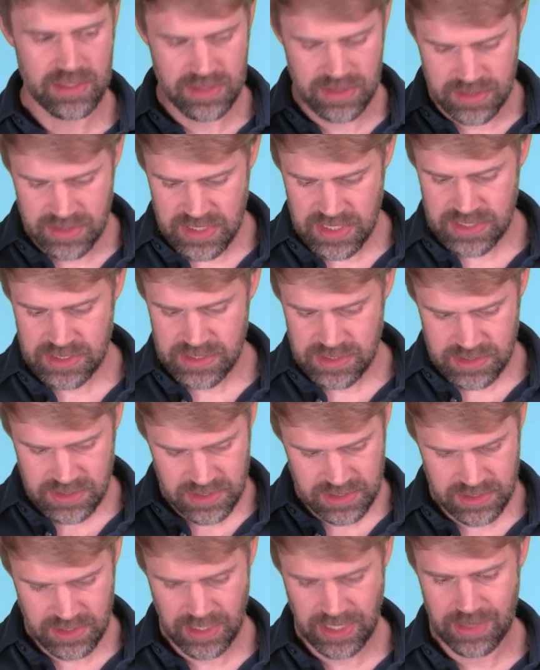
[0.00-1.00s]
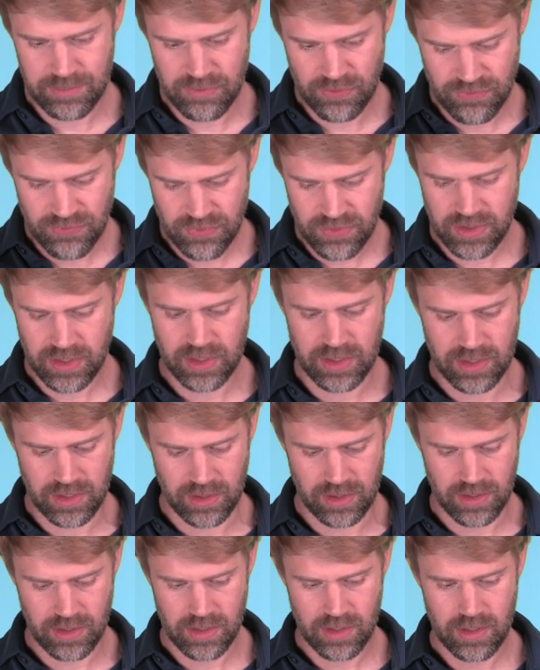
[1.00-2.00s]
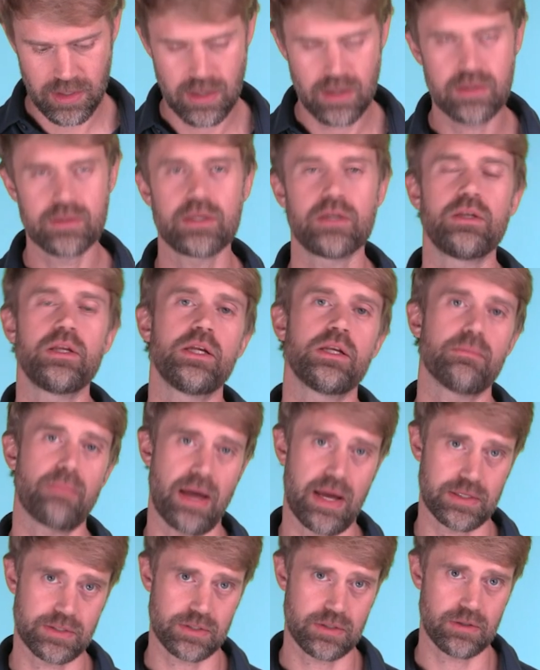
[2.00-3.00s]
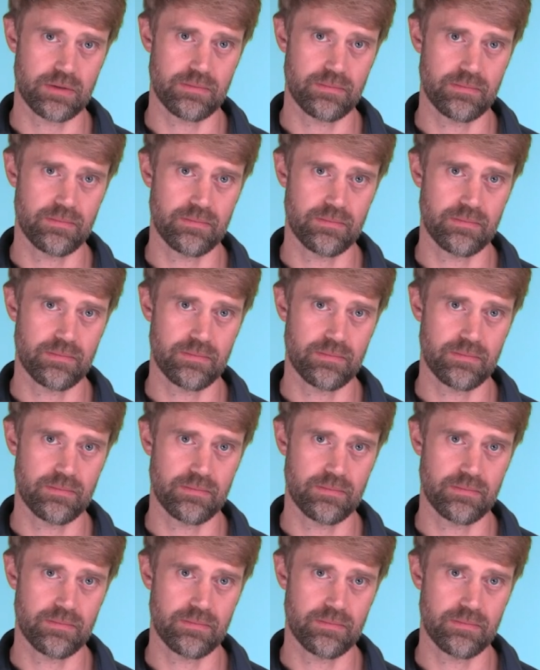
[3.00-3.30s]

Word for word: this is the type of thinking that you need to master.